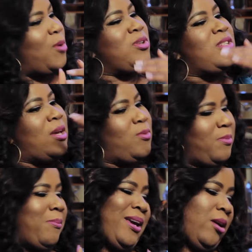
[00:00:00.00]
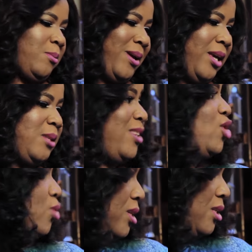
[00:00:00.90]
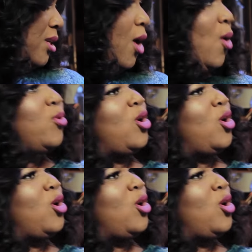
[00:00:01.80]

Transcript: So it was, it was I called them my kids, my students, okay.